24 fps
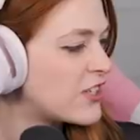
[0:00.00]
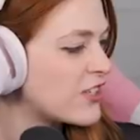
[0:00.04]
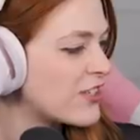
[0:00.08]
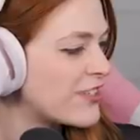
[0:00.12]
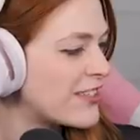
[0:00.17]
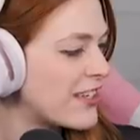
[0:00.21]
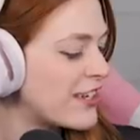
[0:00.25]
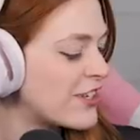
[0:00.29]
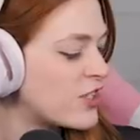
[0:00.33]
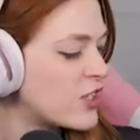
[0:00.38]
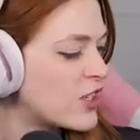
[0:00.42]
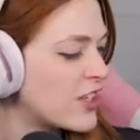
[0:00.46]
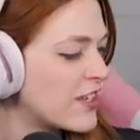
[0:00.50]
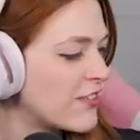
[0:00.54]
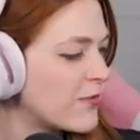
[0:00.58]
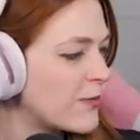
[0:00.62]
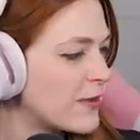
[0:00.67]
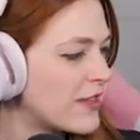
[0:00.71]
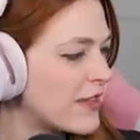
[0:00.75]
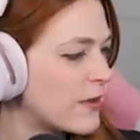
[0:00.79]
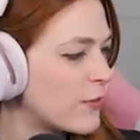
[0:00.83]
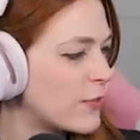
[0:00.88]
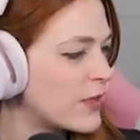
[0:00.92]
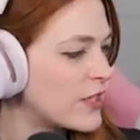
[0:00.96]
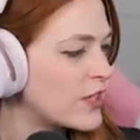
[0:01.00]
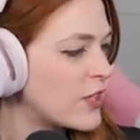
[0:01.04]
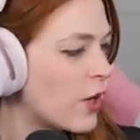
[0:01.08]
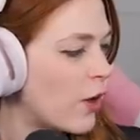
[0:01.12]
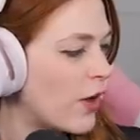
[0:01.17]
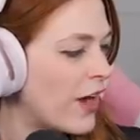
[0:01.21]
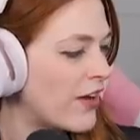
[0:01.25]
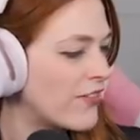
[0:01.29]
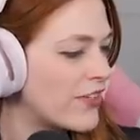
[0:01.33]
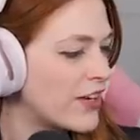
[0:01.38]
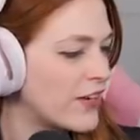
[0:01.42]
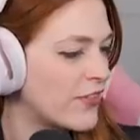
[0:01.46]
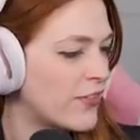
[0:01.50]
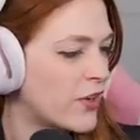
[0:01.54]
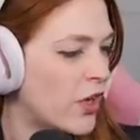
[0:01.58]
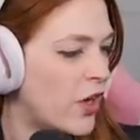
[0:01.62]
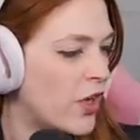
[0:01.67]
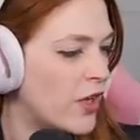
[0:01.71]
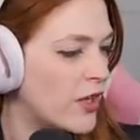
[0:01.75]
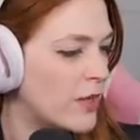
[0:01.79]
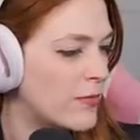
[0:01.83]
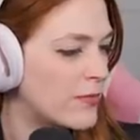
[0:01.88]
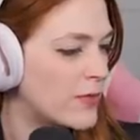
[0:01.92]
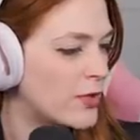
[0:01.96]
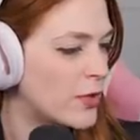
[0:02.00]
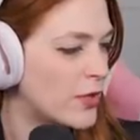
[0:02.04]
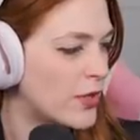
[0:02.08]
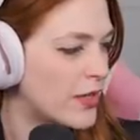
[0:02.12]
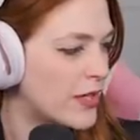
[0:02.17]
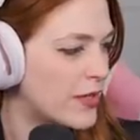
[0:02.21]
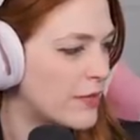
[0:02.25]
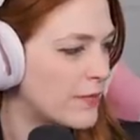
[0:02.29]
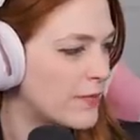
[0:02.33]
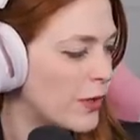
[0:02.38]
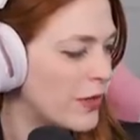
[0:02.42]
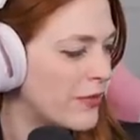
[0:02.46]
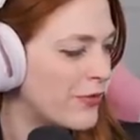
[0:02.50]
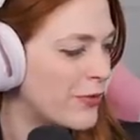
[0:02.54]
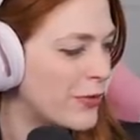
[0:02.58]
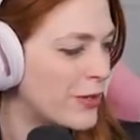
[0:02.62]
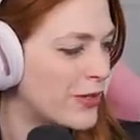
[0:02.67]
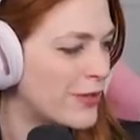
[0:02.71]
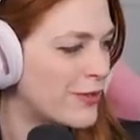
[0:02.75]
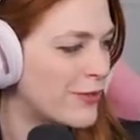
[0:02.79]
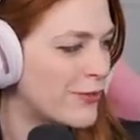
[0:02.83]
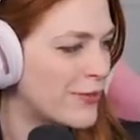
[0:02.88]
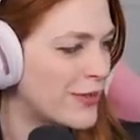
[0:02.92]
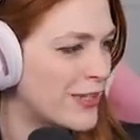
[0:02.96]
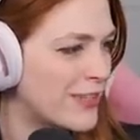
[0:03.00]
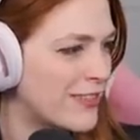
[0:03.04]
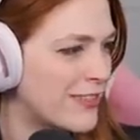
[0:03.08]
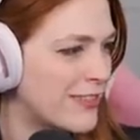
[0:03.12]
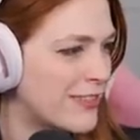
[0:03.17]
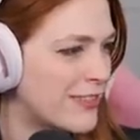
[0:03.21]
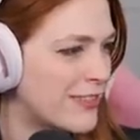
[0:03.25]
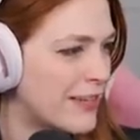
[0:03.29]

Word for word: It just said achieve, but then we don't have enough columns. Hold up. Wait for it to fix